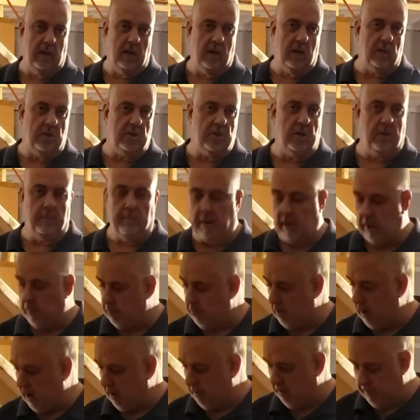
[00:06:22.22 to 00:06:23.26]
here. It shouldn't be a
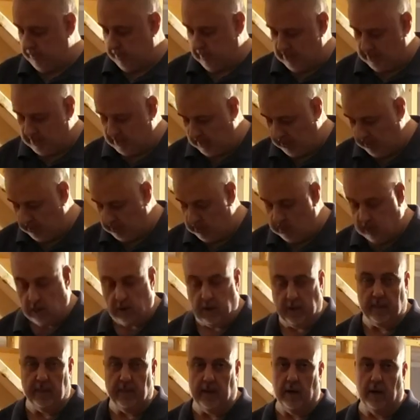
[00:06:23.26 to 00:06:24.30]
problem. These things
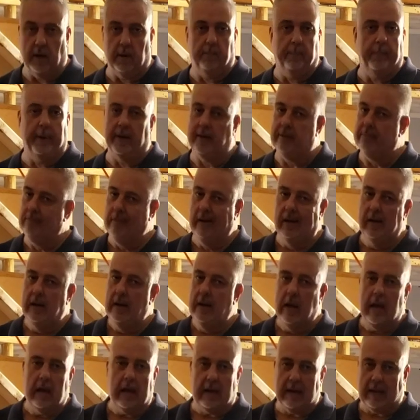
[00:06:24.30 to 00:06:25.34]
are in there. But
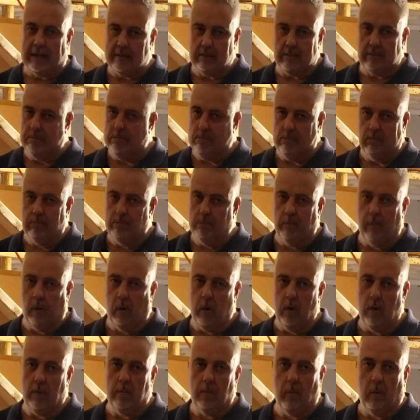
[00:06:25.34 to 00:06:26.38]
that
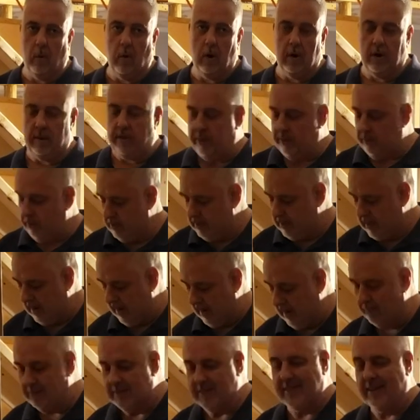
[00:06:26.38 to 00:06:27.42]
more, more
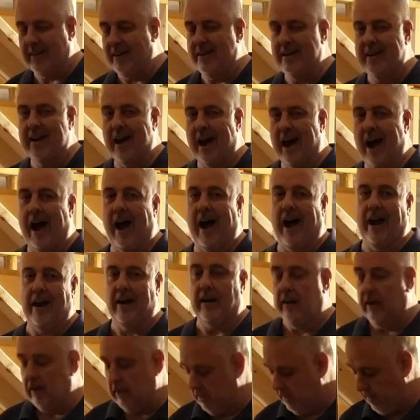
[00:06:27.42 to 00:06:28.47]
times than
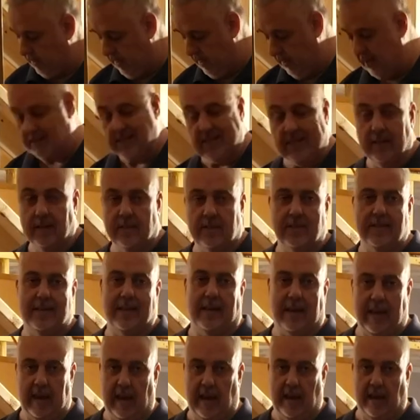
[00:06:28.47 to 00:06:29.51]
not, this is
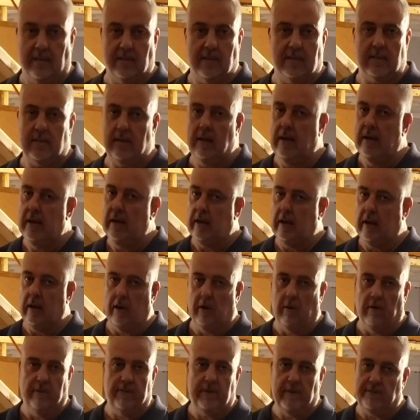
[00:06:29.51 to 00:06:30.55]
the case. You
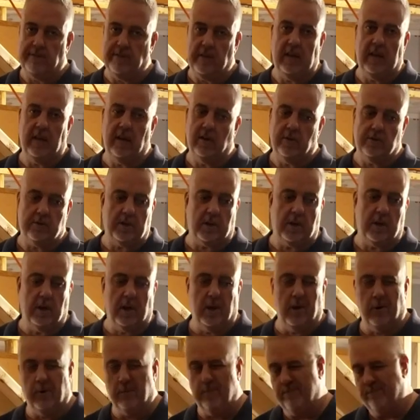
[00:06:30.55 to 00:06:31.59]
know, 50 years
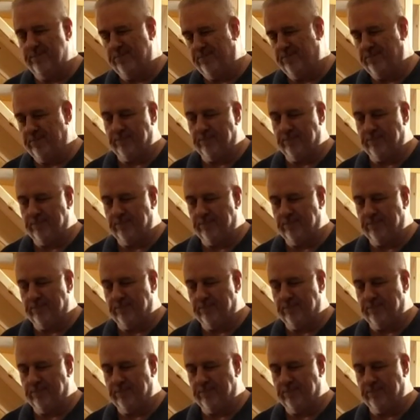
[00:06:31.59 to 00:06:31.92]
ago,